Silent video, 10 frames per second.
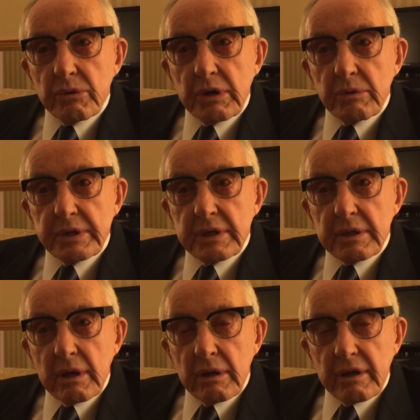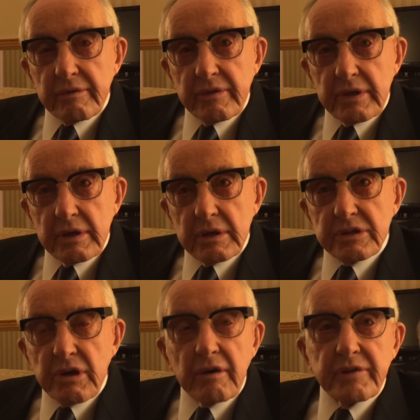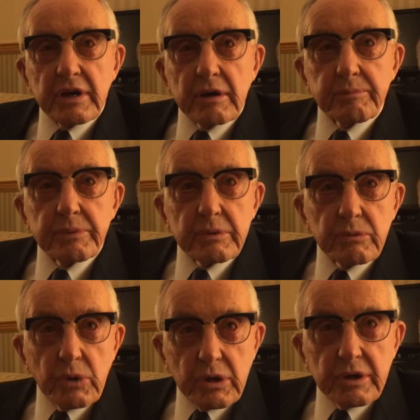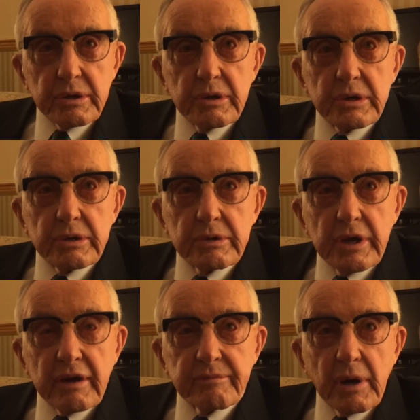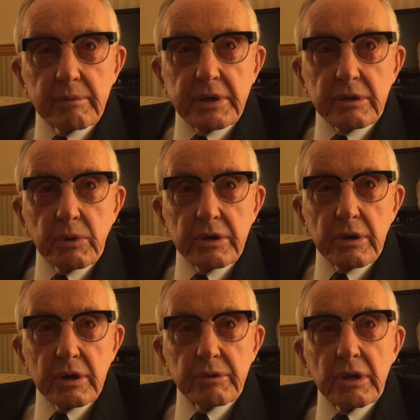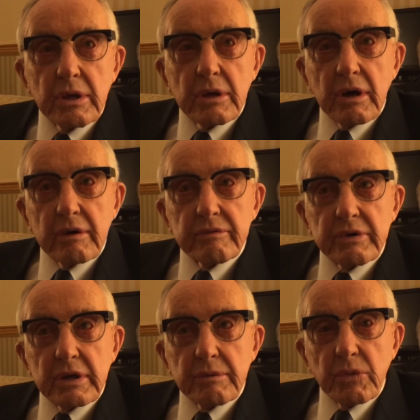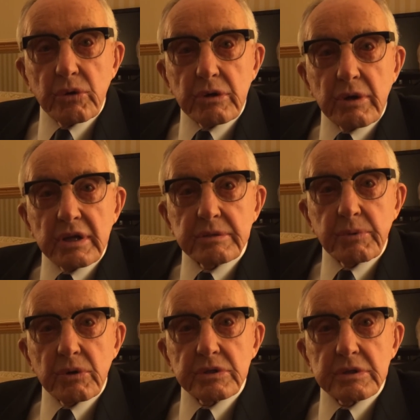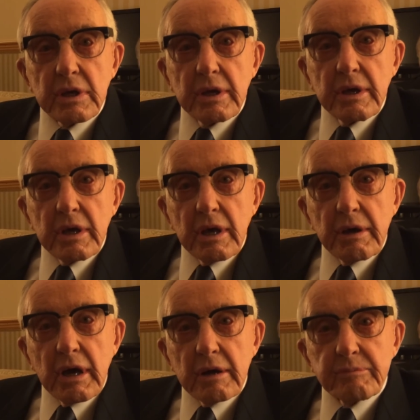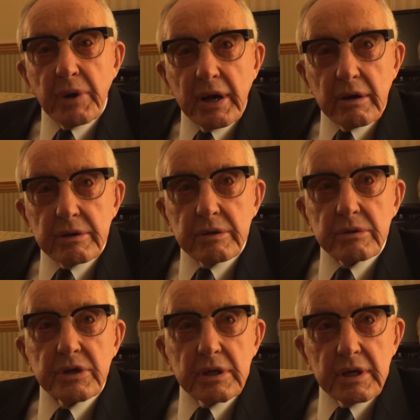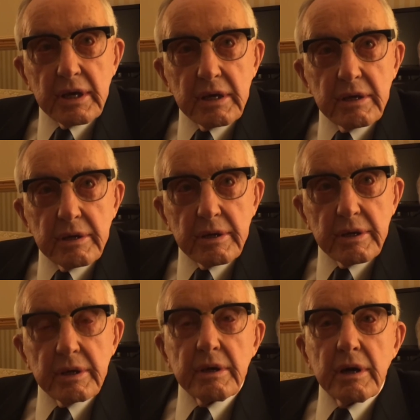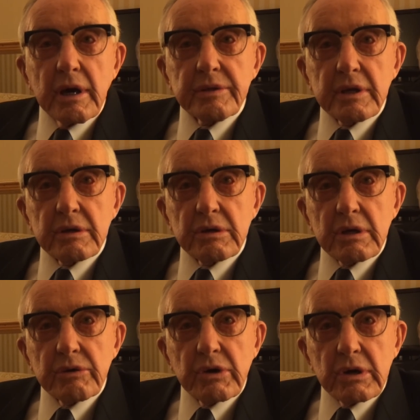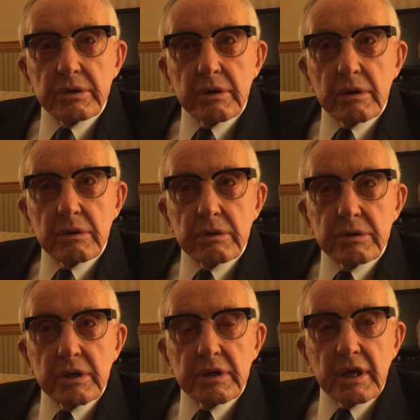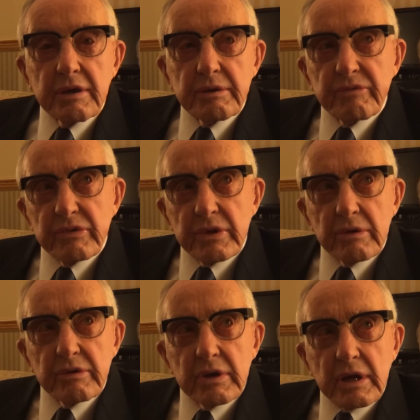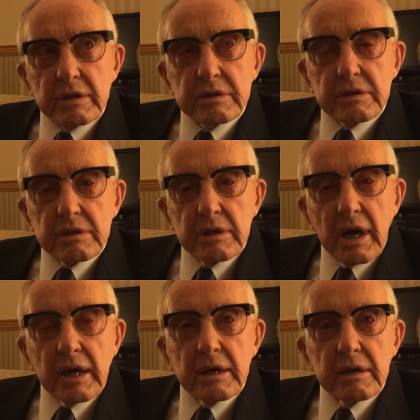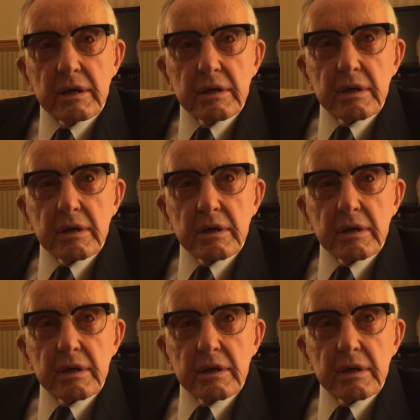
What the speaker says: we did a lot of the softening up work, dive bombing and whatnot, of any motor transports prior to D-Day. And then on D-Day, for the next 9